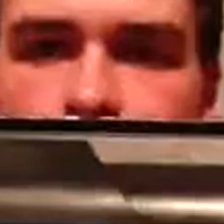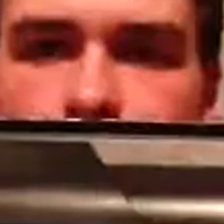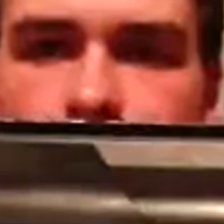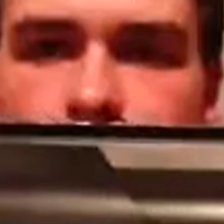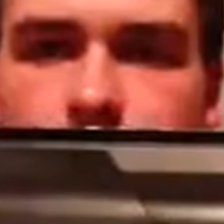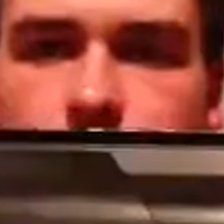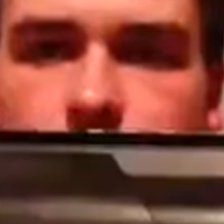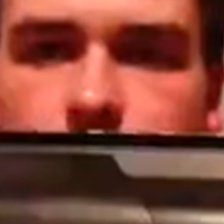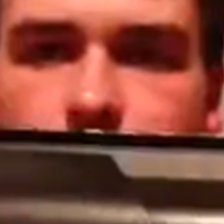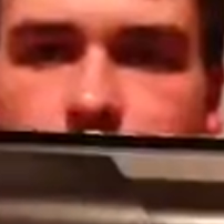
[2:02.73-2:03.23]
on
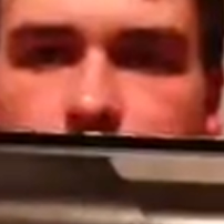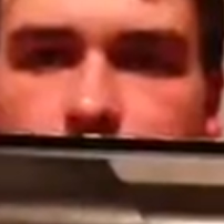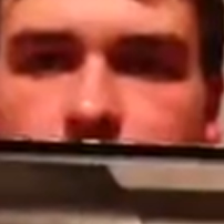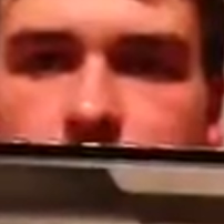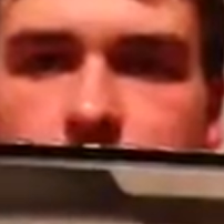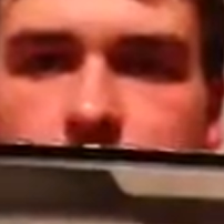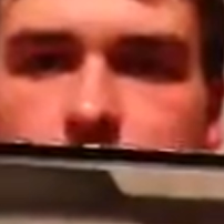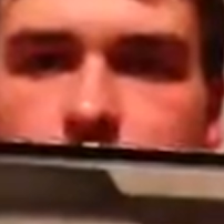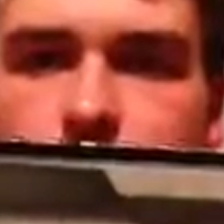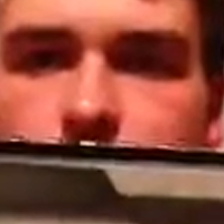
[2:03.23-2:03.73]
it right
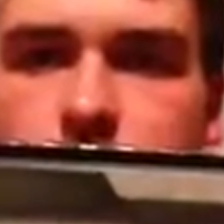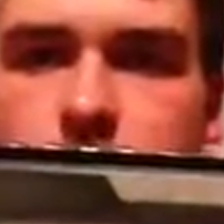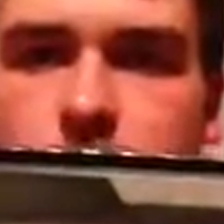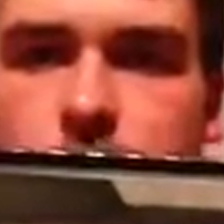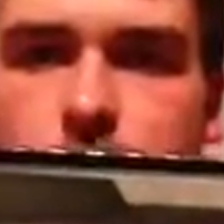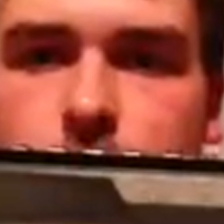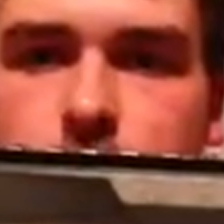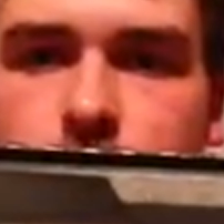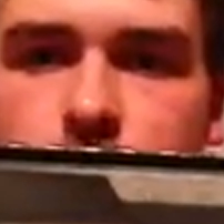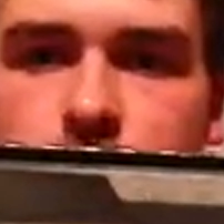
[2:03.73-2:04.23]
here.
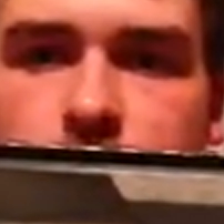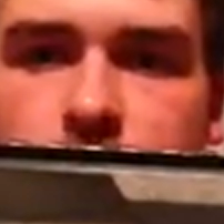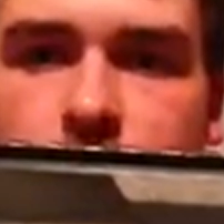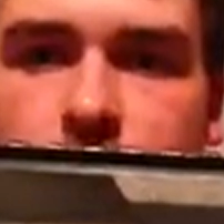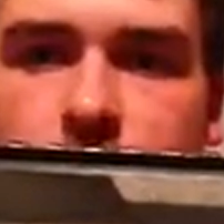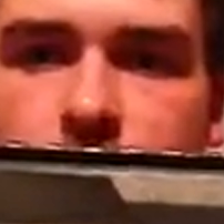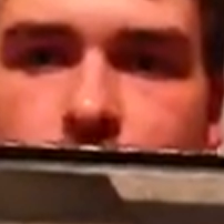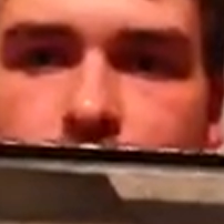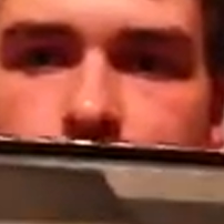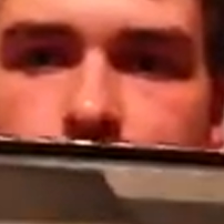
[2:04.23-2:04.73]
Just push that
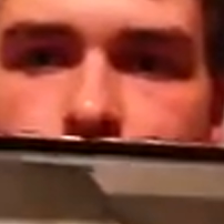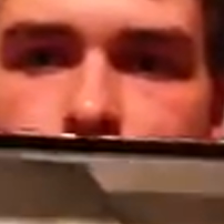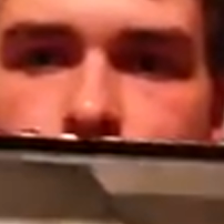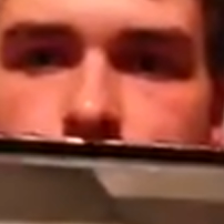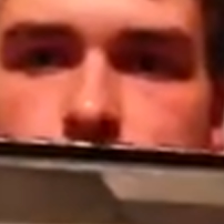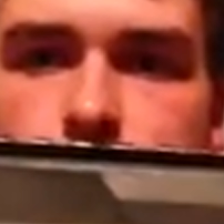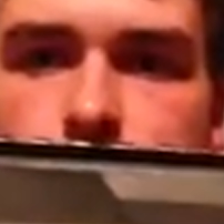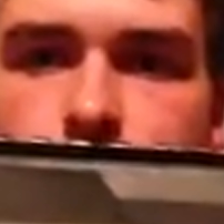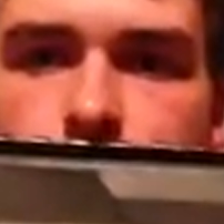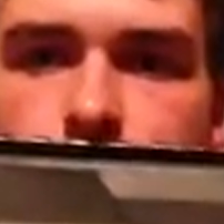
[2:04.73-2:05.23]
up,
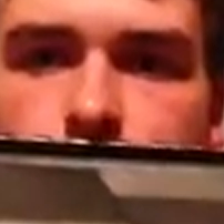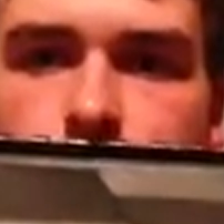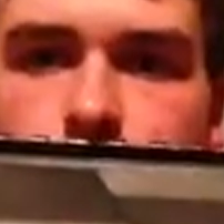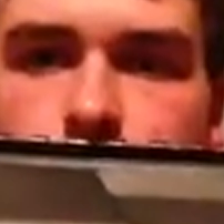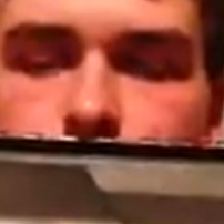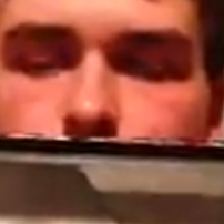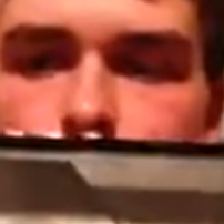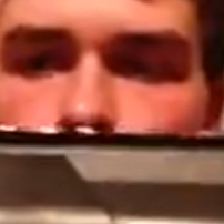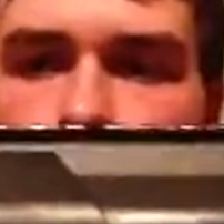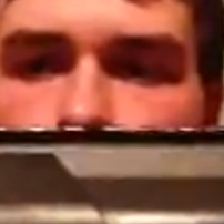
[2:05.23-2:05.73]

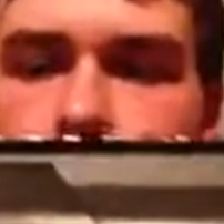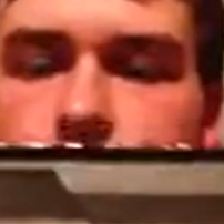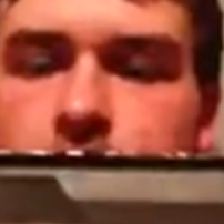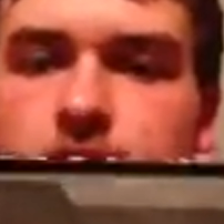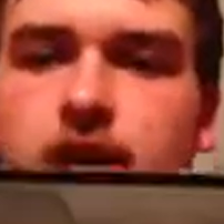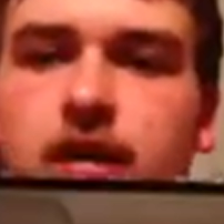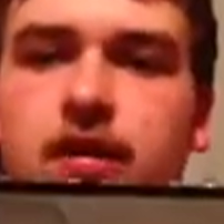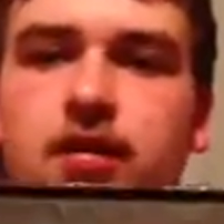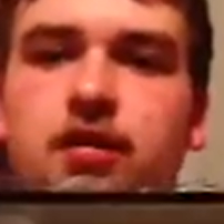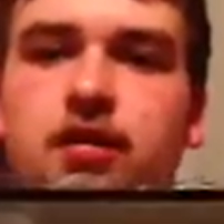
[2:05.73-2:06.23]
bolt
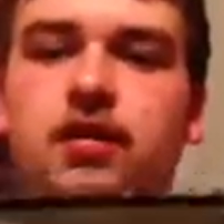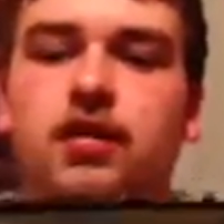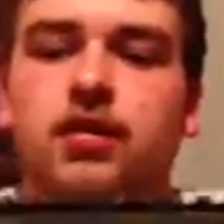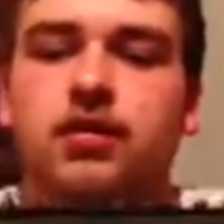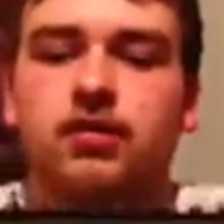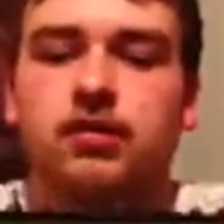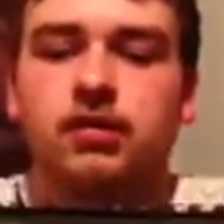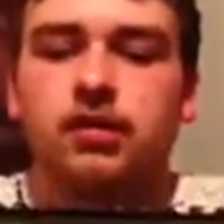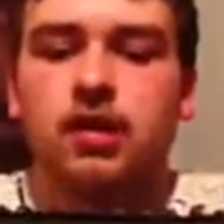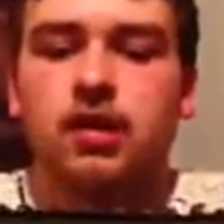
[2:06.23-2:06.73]
slides
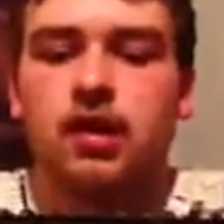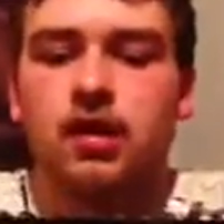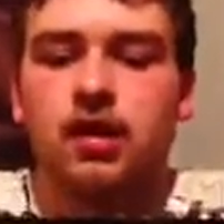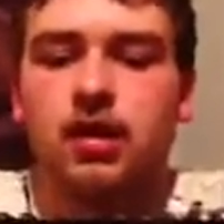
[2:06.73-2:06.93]
closed.